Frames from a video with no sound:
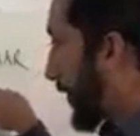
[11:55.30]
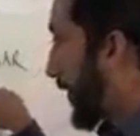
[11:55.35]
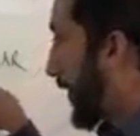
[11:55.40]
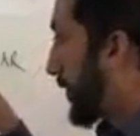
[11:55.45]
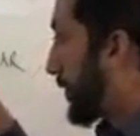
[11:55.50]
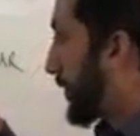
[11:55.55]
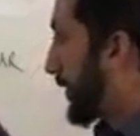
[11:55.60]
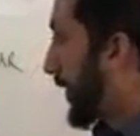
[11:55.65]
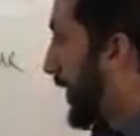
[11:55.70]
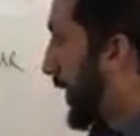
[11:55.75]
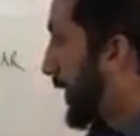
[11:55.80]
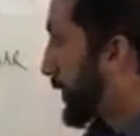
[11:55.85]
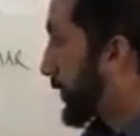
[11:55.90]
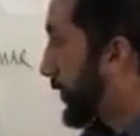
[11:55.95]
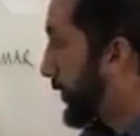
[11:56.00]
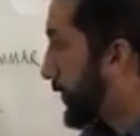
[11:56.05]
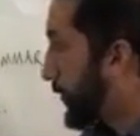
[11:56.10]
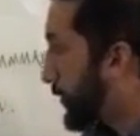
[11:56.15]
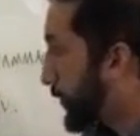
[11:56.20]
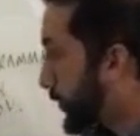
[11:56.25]
apply
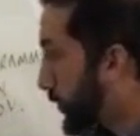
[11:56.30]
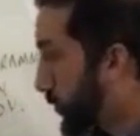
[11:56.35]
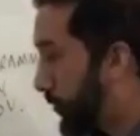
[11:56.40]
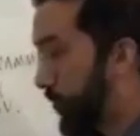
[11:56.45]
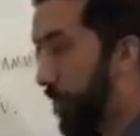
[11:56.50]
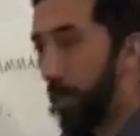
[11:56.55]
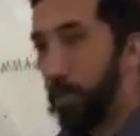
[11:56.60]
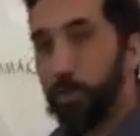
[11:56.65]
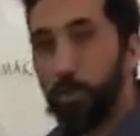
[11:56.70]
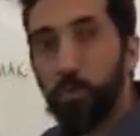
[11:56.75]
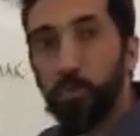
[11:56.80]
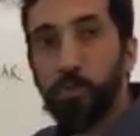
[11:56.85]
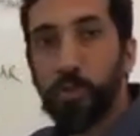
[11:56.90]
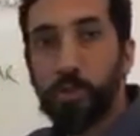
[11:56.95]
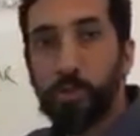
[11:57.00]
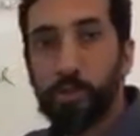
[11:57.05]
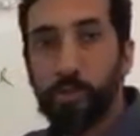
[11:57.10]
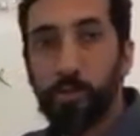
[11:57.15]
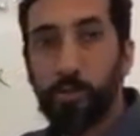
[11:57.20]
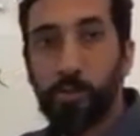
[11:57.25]
to the surah you
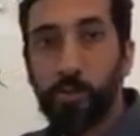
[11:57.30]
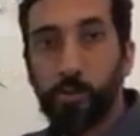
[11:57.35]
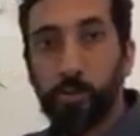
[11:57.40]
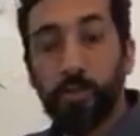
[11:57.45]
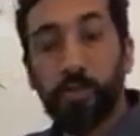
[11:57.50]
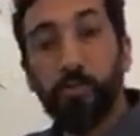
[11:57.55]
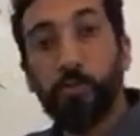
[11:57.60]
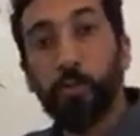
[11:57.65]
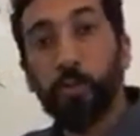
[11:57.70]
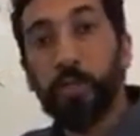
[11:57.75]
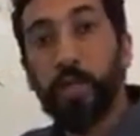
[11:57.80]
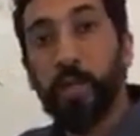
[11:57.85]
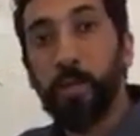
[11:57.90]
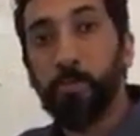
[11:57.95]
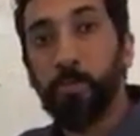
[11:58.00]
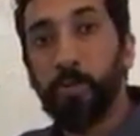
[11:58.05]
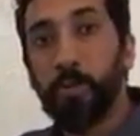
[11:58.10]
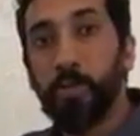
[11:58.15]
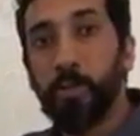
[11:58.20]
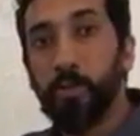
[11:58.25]
just learned, to the
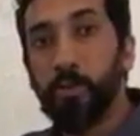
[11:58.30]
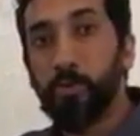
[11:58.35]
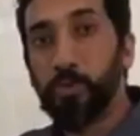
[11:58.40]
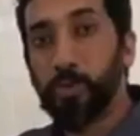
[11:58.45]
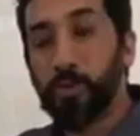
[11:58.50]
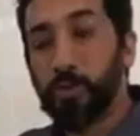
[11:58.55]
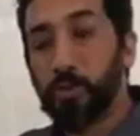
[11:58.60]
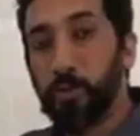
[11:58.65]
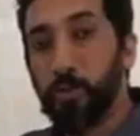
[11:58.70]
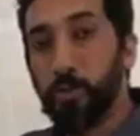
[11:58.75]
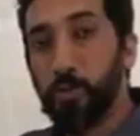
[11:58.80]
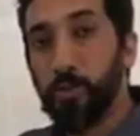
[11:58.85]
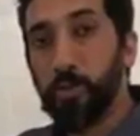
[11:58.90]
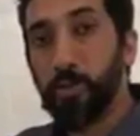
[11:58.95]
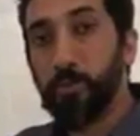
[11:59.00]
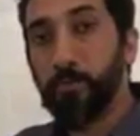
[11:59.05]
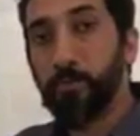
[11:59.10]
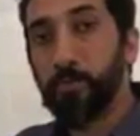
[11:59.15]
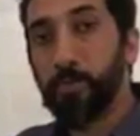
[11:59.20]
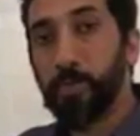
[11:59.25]
vocabulary you just learned?
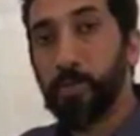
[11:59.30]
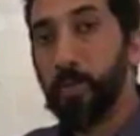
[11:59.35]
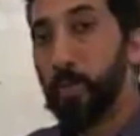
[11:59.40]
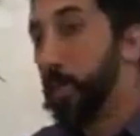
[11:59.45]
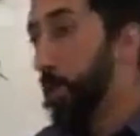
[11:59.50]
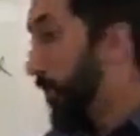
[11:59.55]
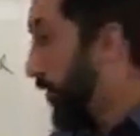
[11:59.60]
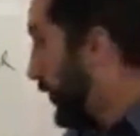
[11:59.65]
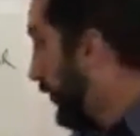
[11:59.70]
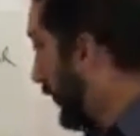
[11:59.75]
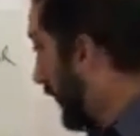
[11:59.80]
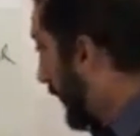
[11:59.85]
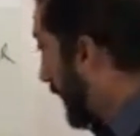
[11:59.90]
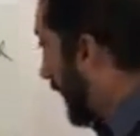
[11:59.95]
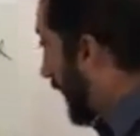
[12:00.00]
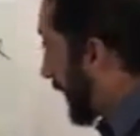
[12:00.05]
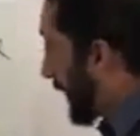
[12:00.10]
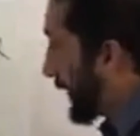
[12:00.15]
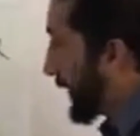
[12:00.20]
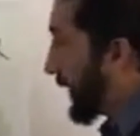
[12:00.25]
You learned
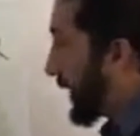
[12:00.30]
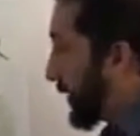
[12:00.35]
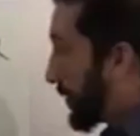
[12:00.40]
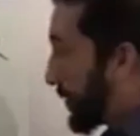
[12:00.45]
a little